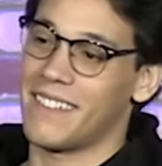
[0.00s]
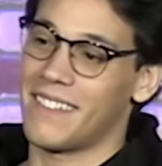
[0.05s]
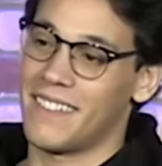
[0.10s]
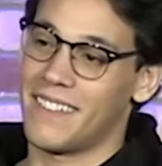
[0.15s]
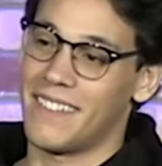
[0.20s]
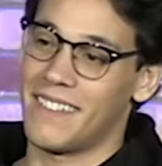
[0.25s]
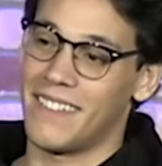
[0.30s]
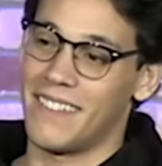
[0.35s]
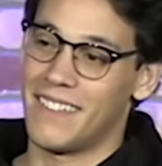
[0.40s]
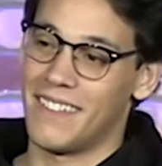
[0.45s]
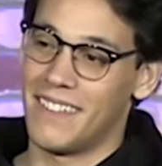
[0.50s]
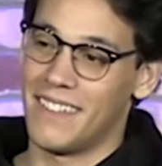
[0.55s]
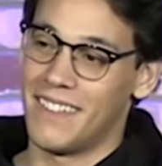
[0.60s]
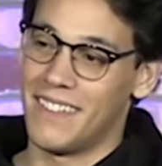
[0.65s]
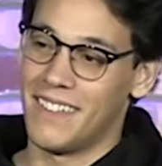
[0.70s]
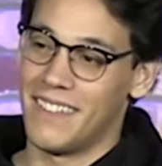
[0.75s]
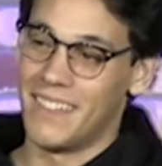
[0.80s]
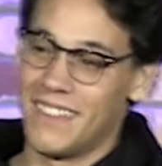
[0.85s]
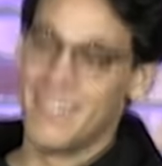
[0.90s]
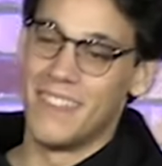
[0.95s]

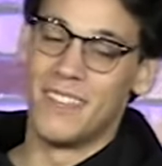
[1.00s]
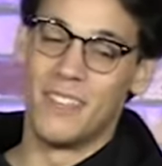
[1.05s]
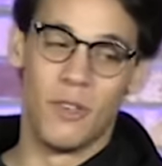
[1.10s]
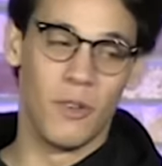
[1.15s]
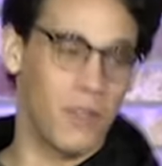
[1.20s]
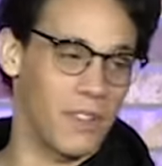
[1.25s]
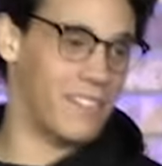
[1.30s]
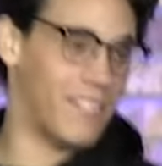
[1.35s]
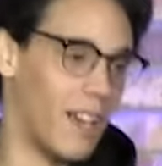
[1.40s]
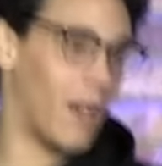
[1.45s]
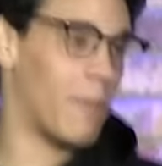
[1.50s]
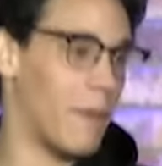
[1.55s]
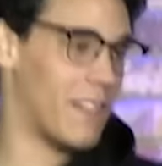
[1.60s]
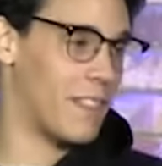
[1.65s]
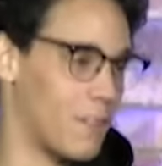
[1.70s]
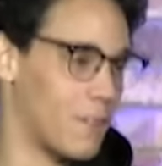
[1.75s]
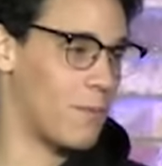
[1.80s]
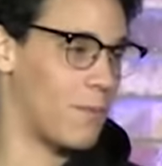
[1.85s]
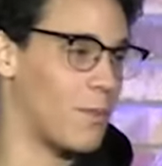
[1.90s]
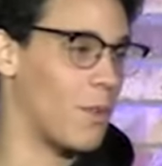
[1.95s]
you can tell by
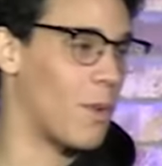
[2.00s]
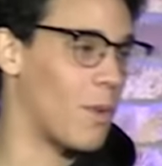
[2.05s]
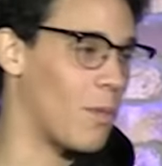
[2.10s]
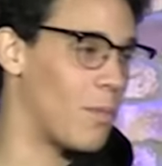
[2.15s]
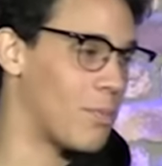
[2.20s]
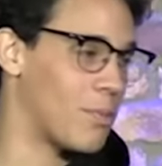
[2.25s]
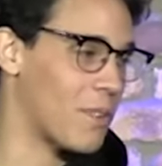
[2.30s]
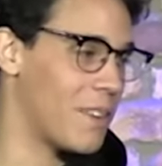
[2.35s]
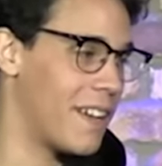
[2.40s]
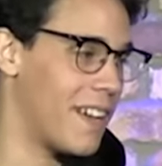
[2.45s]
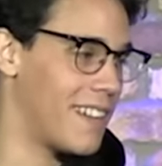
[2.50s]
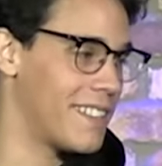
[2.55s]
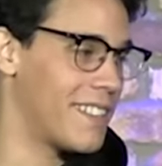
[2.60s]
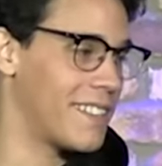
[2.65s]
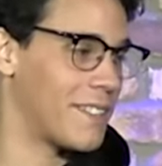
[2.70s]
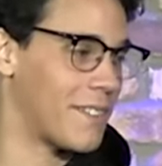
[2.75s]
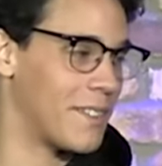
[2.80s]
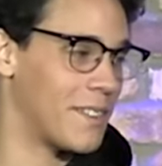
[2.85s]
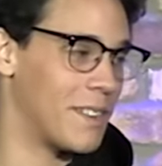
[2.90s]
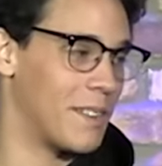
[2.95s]
this floral print on
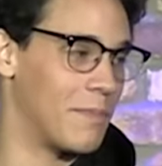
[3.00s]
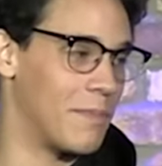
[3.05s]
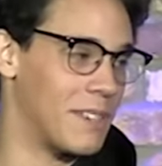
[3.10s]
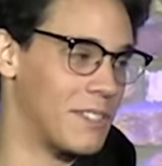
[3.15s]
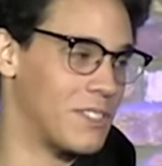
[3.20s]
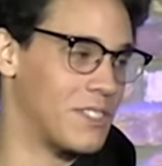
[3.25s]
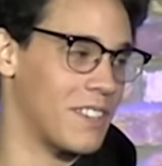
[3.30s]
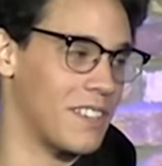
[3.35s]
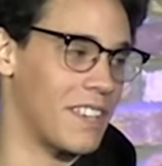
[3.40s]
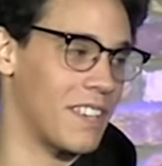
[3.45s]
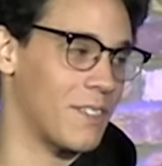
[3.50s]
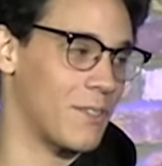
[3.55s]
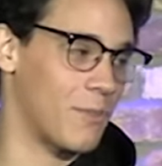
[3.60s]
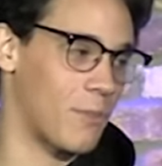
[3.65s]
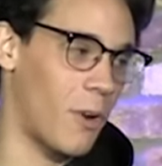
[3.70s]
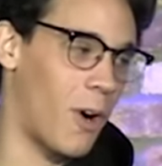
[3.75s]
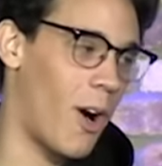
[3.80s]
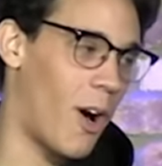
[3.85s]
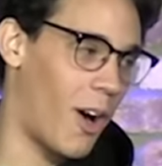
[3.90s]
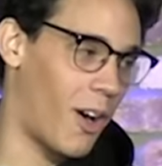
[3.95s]
this hoodie, my shit gets
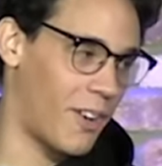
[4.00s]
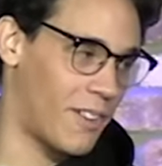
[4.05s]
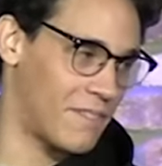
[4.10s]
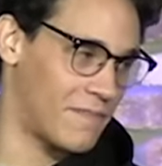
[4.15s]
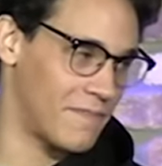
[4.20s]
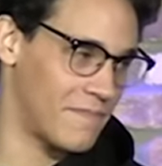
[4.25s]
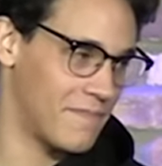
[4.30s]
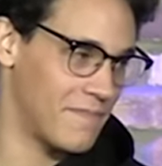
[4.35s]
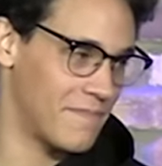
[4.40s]
raw.